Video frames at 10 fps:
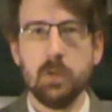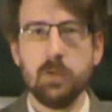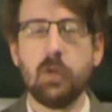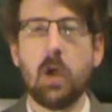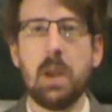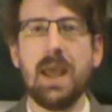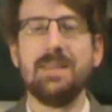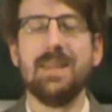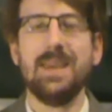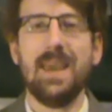So
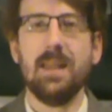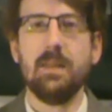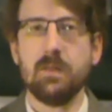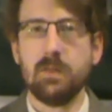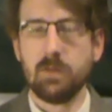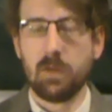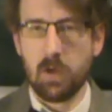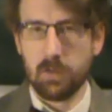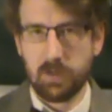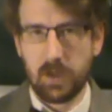let's get
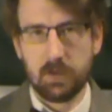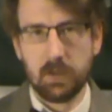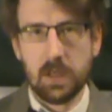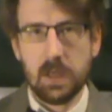started.